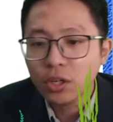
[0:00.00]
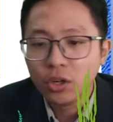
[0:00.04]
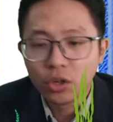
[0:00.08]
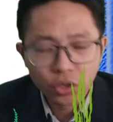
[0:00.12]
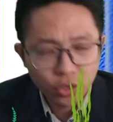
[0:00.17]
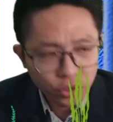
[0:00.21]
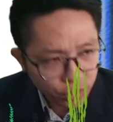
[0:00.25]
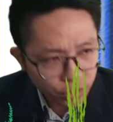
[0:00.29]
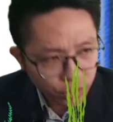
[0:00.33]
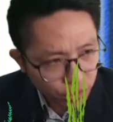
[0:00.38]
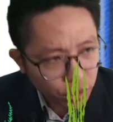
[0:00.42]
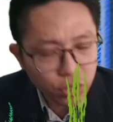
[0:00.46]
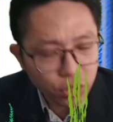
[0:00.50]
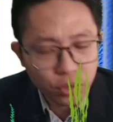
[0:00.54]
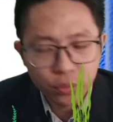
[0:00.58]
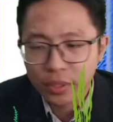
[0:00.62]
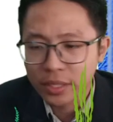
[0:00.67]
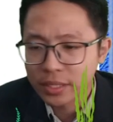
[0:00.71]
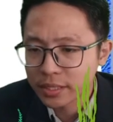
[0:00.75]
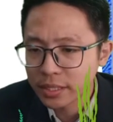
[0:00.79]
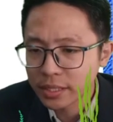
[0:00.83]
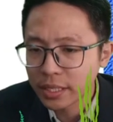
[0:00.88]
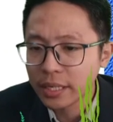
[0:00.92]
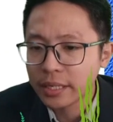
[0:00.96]
although
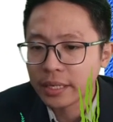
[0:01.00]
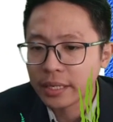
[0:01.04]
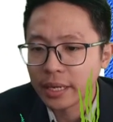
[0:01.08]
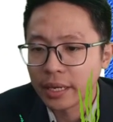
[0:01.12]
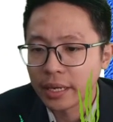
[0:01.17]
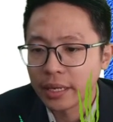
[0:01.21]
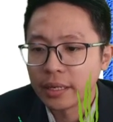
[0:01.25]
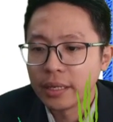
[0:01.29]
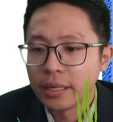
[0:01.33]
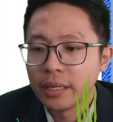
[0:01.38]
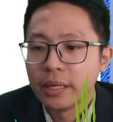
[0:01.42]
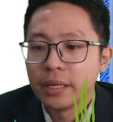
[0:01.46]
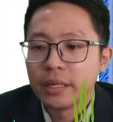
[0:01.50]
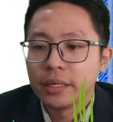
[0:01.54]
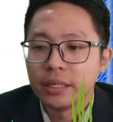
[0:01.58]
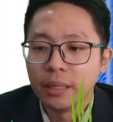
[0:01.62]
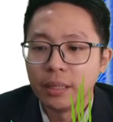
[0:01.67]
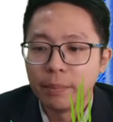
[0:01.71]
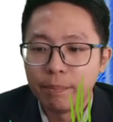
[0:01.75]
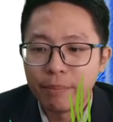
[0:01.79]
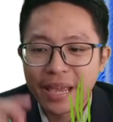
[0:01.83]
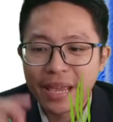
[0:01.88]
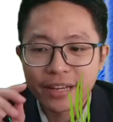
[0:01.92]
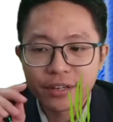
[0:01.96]
we say that
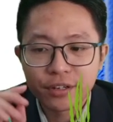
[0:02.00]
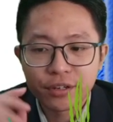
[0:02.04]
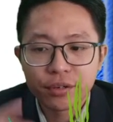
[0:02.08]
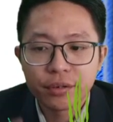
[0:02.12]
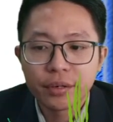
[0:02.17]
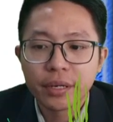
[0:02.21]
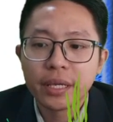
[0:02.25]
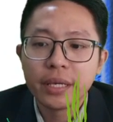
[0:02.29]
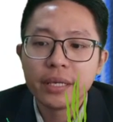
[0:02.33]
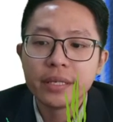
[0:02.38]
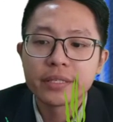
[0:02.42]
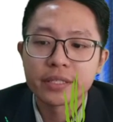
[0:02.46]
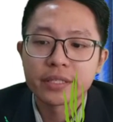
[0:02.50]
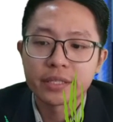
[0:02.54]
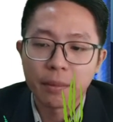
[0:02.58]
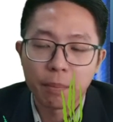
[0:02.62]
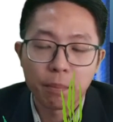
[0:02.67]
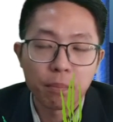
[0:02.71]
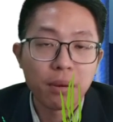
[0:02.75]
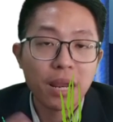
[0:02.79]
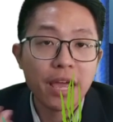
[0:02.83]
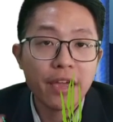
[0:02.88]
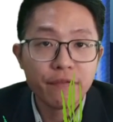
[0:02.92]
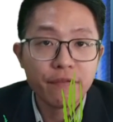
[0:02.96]
the battery
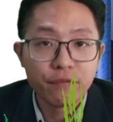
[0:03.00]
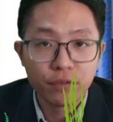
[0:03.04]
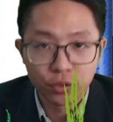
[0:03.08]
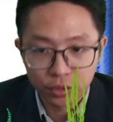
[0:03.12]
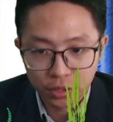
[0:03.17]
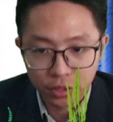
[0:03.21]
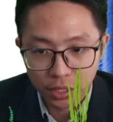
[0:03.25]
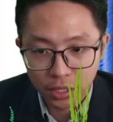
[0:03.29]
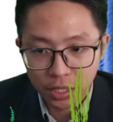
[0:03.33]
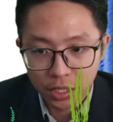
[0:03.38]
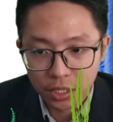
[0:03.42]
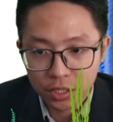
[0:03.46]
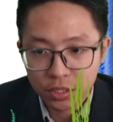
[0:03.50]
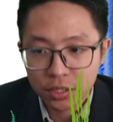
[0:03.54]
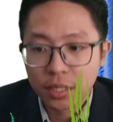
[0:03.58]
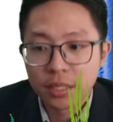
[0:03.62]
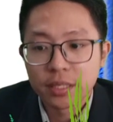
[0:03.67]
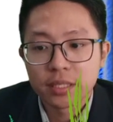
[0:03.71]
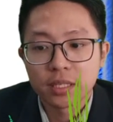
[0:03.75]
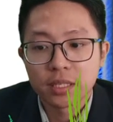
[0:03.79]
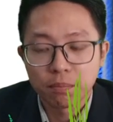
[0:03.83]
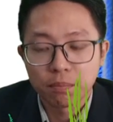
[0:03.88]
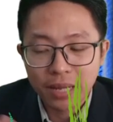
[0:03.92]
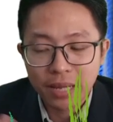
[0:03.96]
supply voltage,
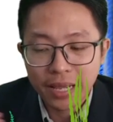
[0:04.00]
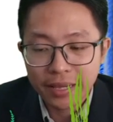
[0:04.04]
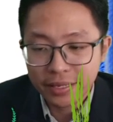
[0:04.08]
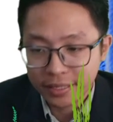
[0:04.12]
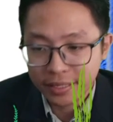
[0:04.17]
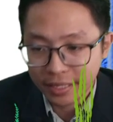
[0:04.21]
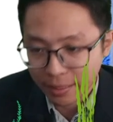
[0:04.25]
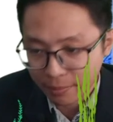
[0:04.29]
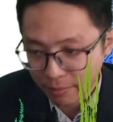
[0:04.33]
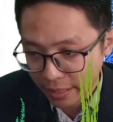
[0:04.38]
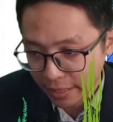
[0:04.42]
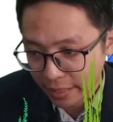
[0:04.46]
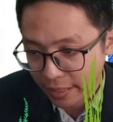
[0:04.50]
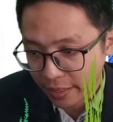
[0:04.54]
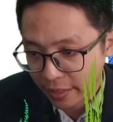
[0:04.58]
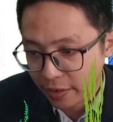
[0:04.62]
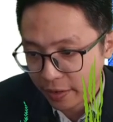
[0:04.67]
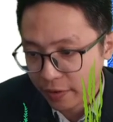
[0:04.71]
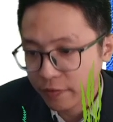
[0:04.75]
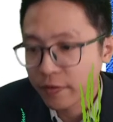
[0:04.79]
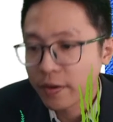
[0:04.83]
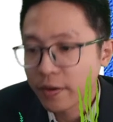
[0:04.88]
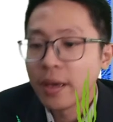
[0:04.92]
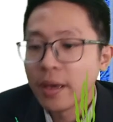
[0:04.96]
supply
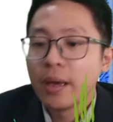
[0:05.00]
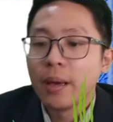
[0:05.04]
EMF,